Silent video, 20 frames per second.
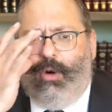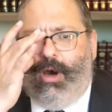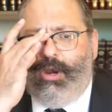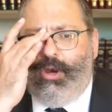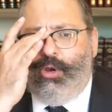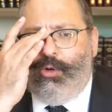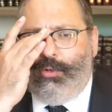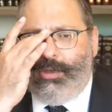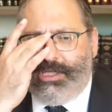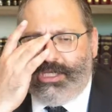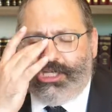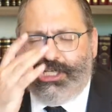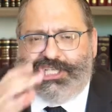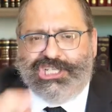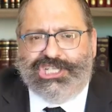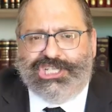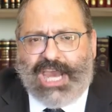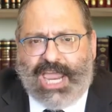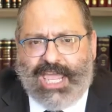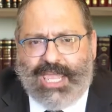one who is
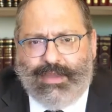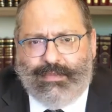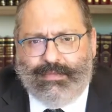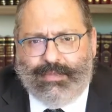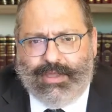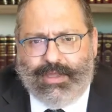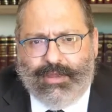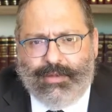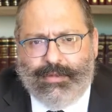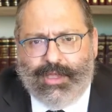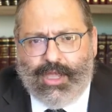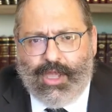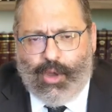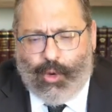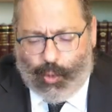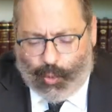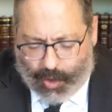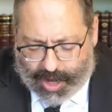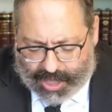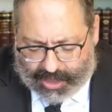ashamed
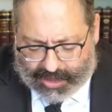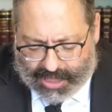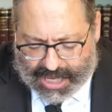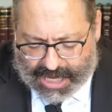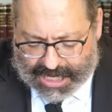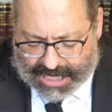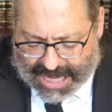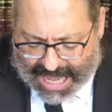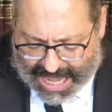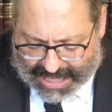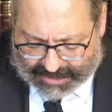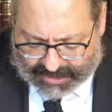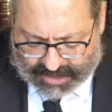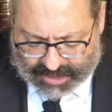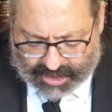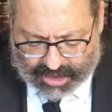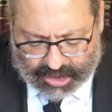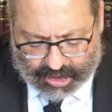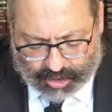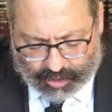will
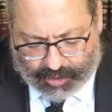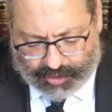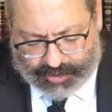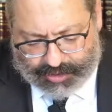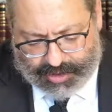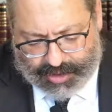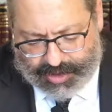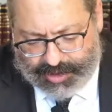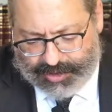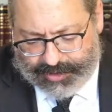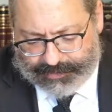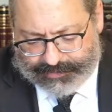not learn.